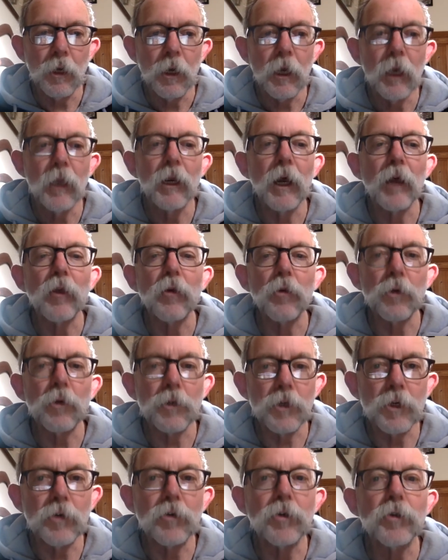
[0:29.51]
In other words,
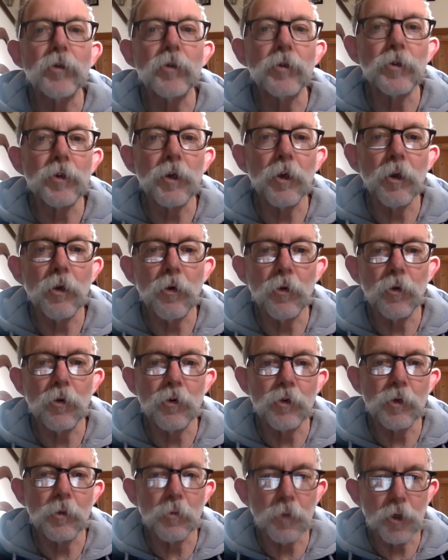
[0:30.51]
introducing you to
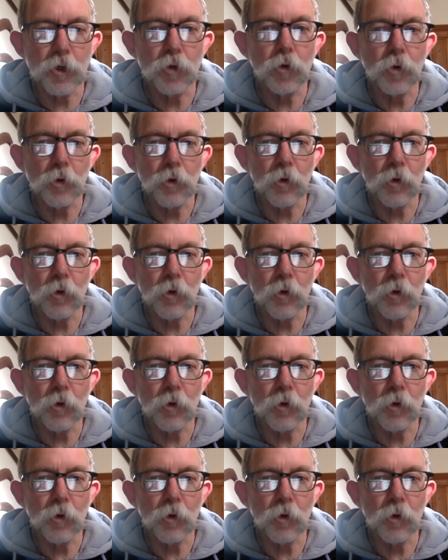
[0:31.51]
some short